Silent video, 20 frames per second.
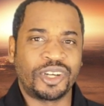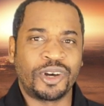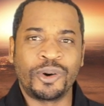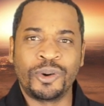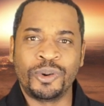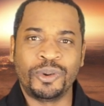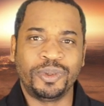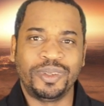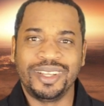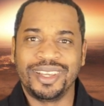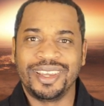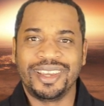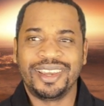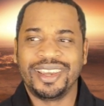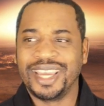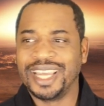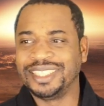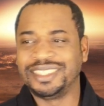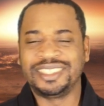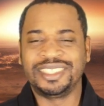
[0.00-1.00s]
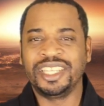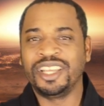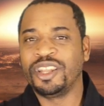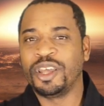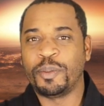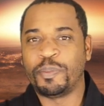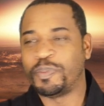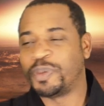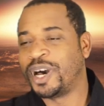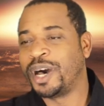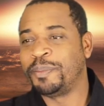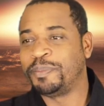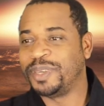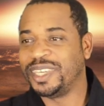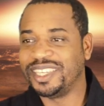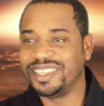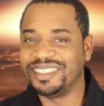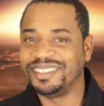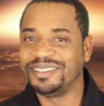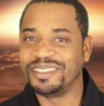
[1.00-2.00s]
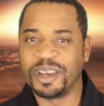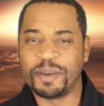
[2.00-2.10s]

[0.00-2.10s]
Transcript: old and still a puppy,